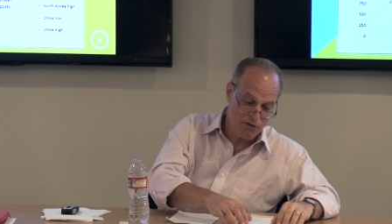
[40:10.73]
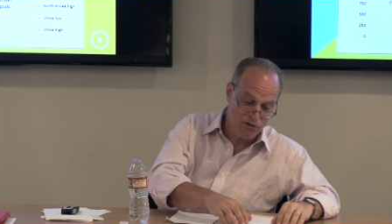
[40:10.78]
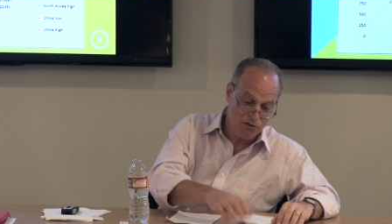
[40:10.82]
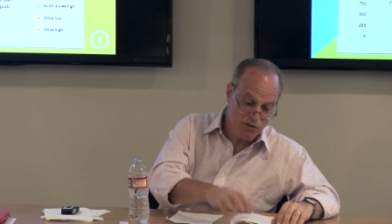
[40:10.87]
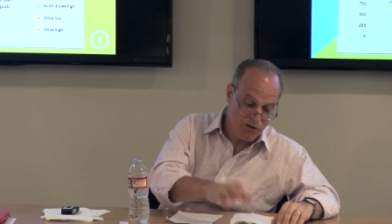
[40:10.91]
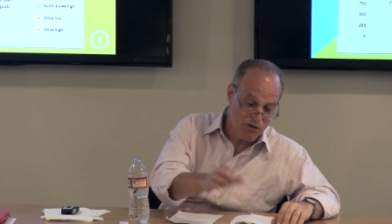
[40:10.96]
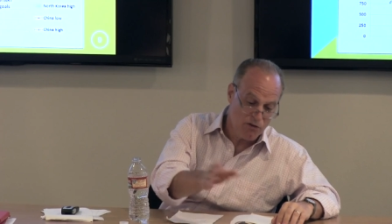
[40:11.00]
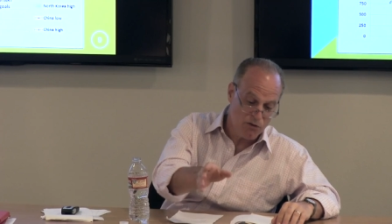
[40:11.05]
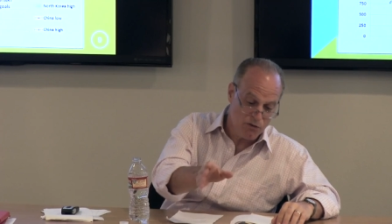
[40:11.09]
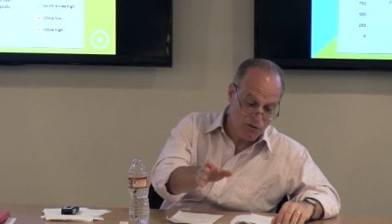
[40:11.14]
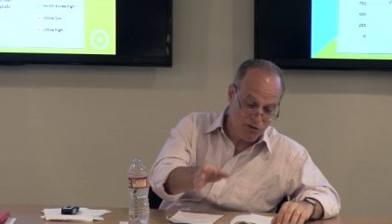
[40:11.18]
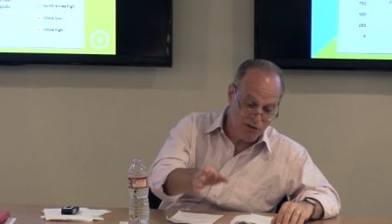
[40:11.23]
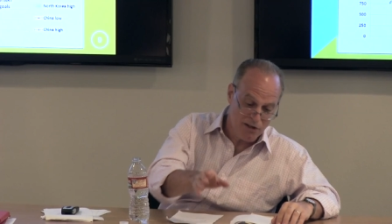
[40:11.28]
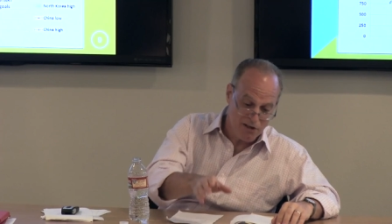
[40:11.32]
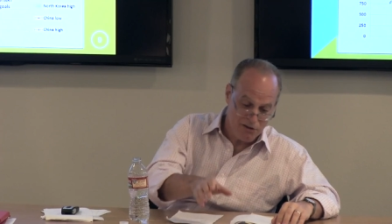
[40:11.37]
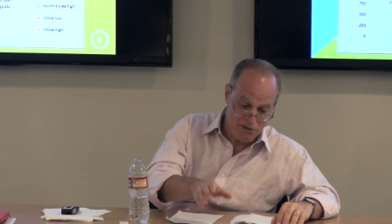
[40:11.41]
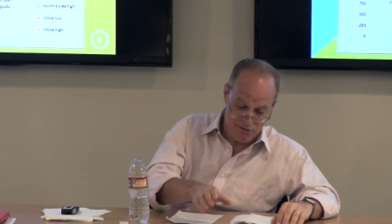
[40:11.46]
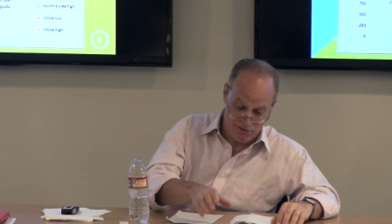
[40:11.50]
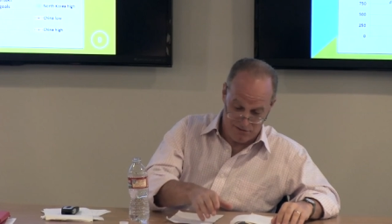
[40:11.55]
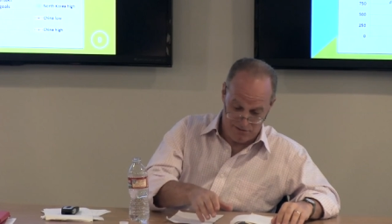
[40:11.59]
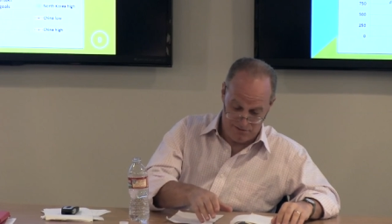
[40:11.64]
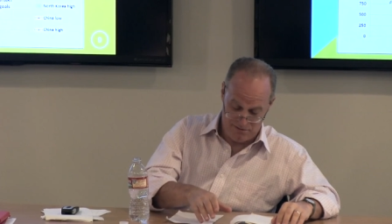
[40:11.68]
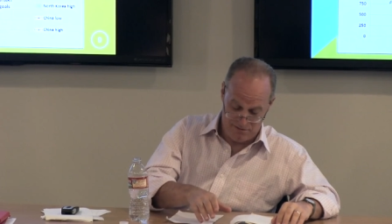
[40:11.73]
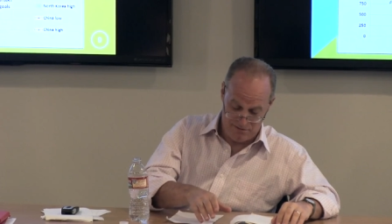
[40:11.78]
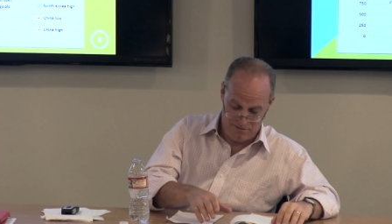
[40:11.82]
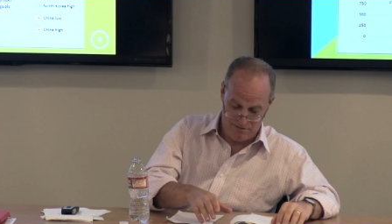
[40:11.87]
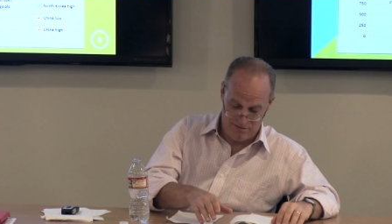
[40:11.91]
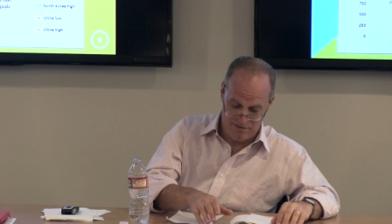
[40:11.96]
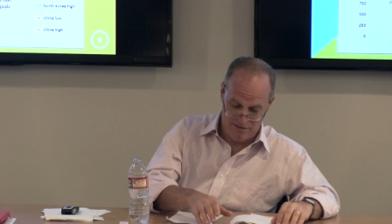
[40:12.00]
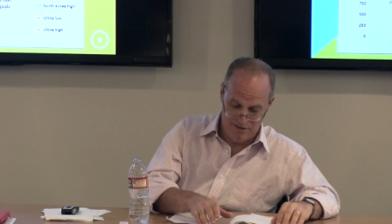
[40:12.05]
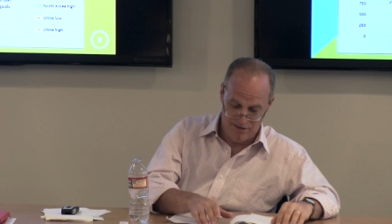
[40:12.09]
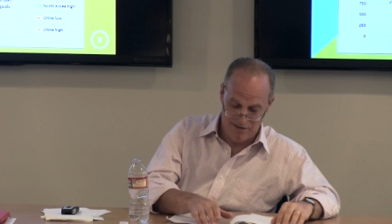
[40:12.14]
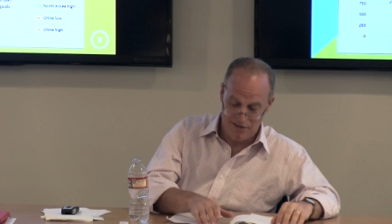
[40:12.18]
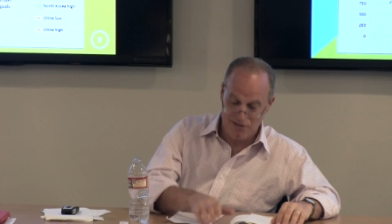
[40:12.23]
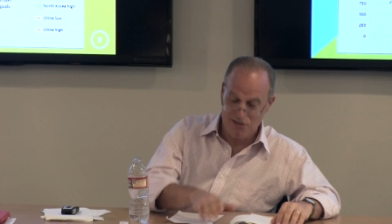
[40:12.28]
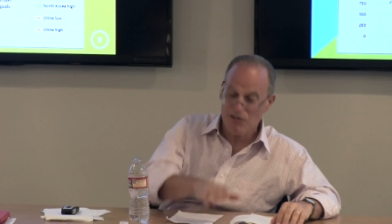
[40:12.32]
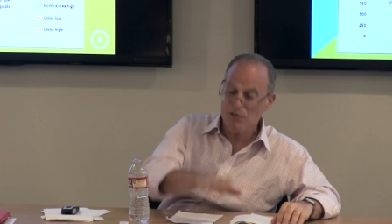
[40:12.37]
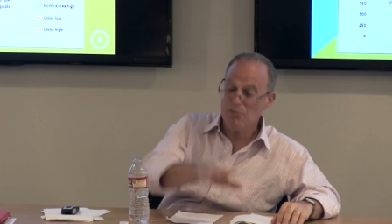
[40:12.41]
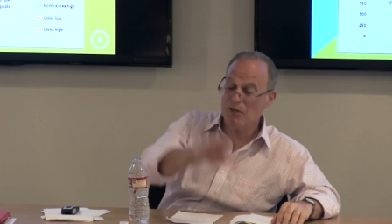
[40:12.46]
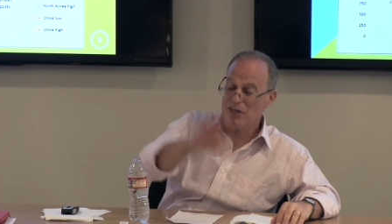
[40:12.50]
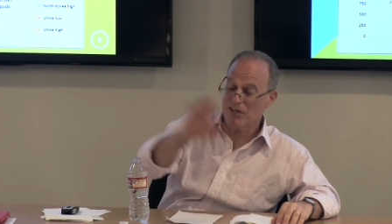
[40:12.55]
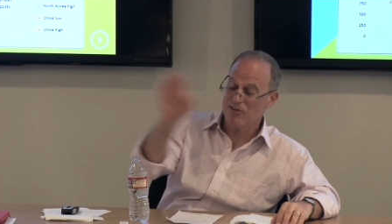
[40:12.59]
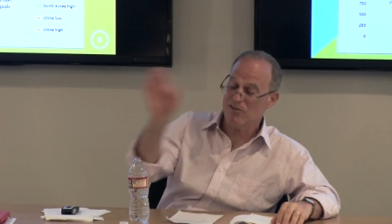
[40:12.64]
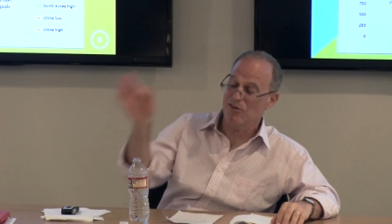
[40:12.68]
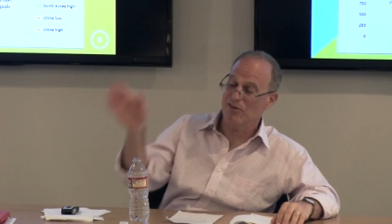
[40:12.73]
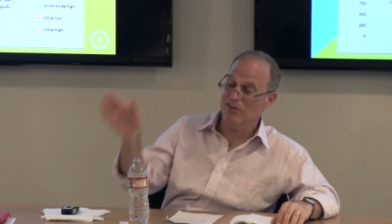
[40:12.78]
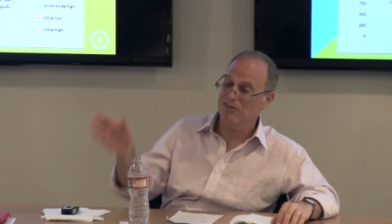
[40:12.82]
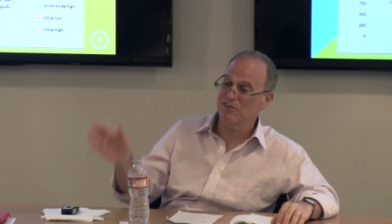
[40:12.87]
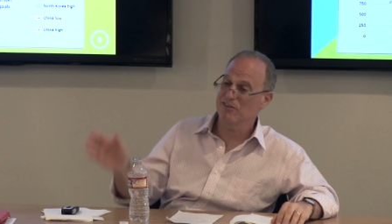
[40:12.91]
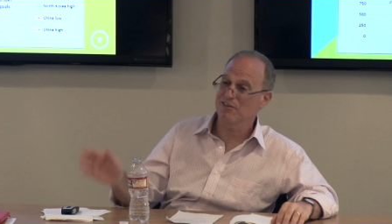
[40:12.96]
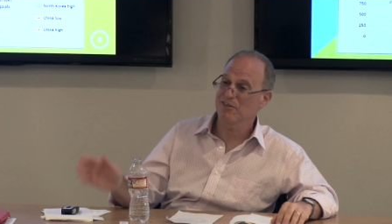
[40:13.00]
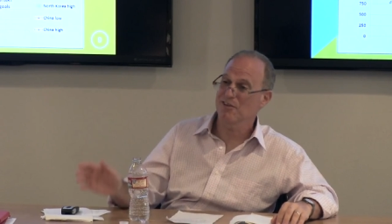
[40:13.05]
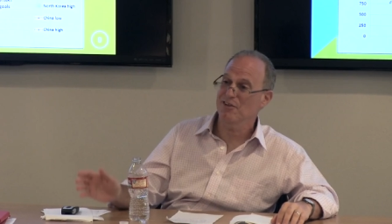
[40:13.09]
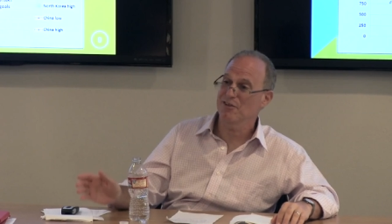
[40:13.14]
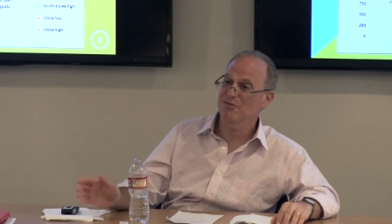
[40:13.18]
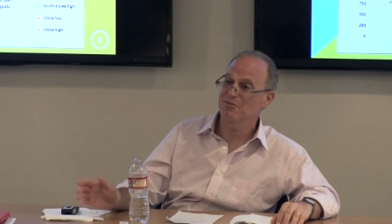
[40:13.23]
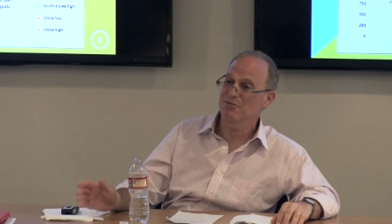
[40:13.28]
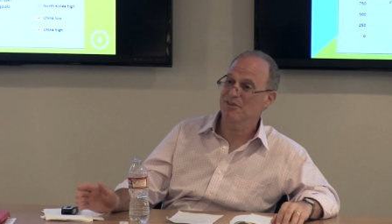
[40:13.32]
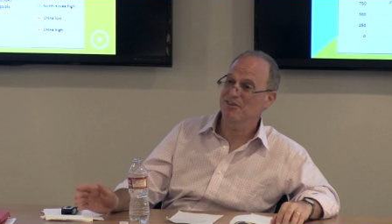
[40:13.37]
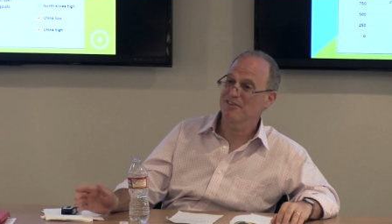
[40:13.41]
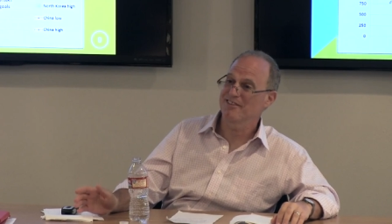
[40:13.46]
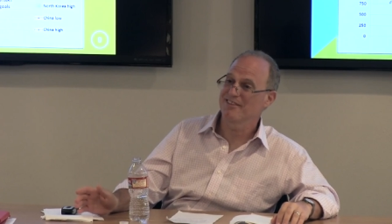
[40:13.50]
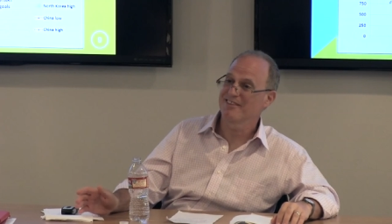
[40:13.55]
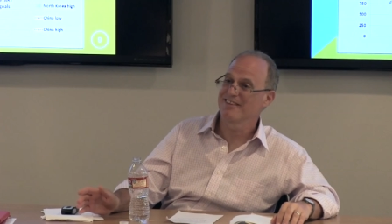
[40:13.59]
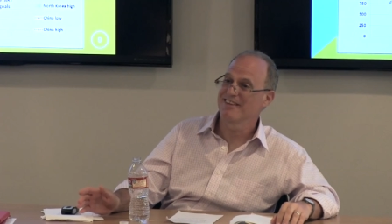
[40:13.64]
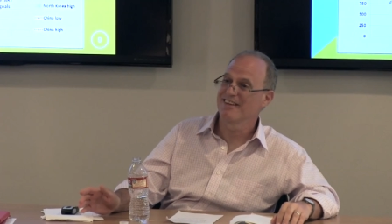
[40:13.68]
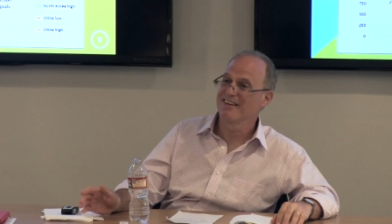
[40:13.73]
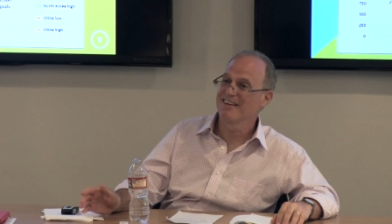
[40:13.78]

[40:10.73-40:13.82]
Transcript: You need a good editor because he makes all these arguments.